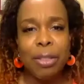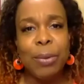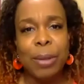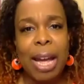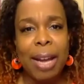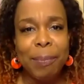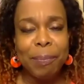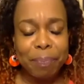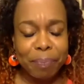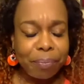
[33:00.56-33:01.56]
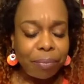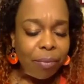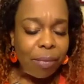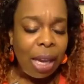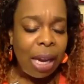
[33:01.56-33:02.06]
through that
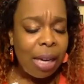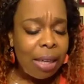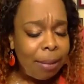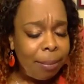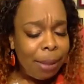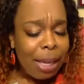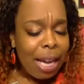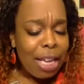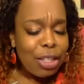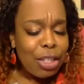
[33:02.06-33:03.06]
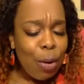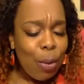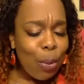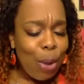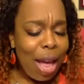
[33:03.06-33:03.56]
um
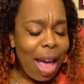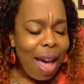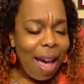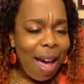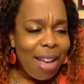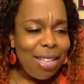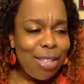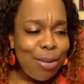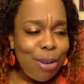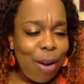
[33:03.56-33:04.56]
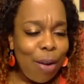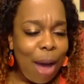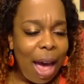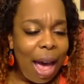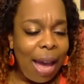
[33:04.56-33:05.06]
so you know
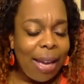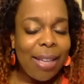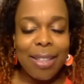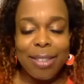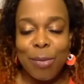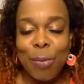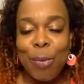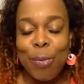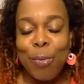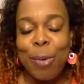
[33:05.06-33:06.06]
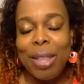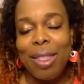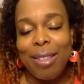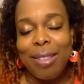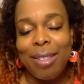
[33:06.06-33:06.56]
i with
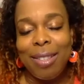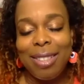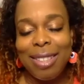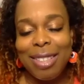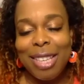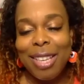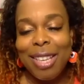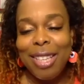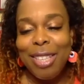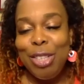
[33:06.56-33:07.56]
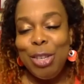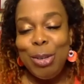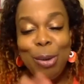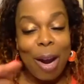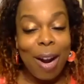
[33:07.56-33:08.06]

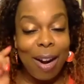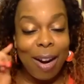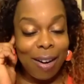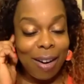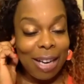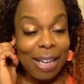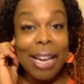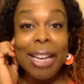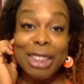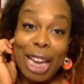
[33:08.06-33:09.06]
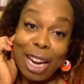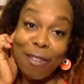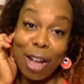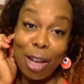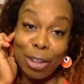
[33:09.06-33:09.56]
you are a jack of
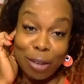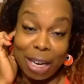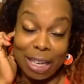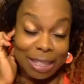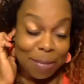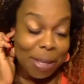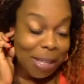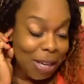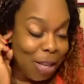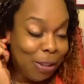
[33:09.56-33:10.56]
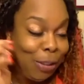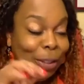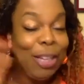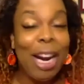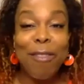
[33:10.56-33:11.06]
all trades i'm going to call
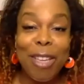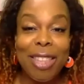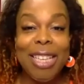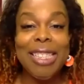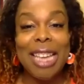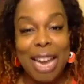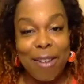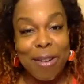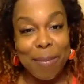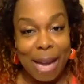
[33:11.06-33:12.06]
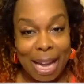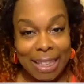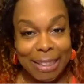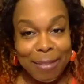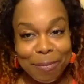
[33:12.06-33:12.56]
you everything to
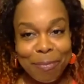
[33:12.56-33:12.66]
everybody